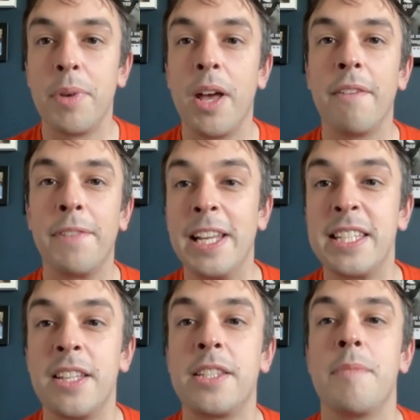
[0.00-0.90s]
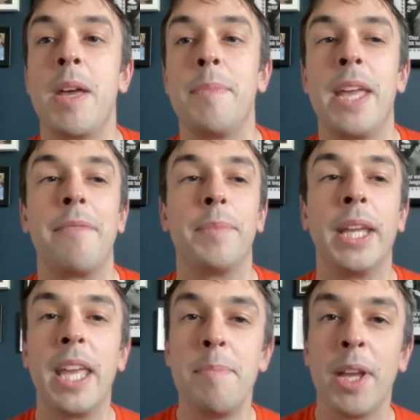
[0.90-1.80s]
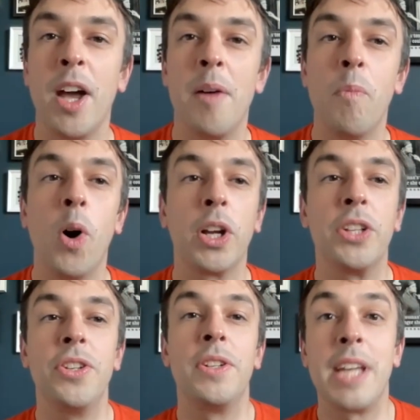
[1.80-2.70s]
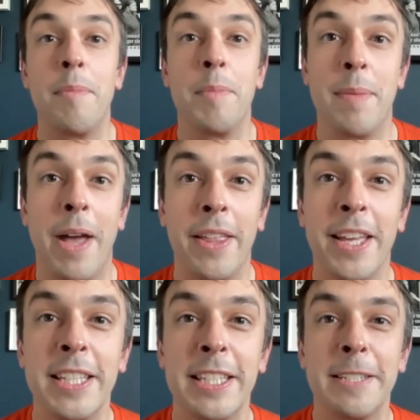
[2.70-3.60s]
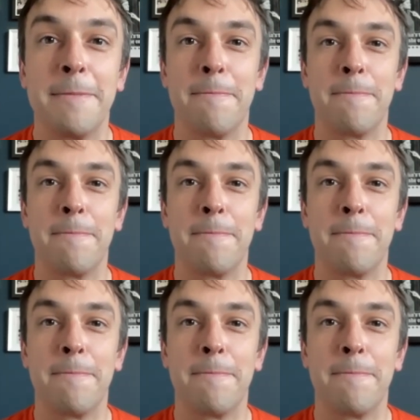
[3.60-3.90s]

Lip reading: But for listeners that maybe haven't been keeping up, what can you tell me about this?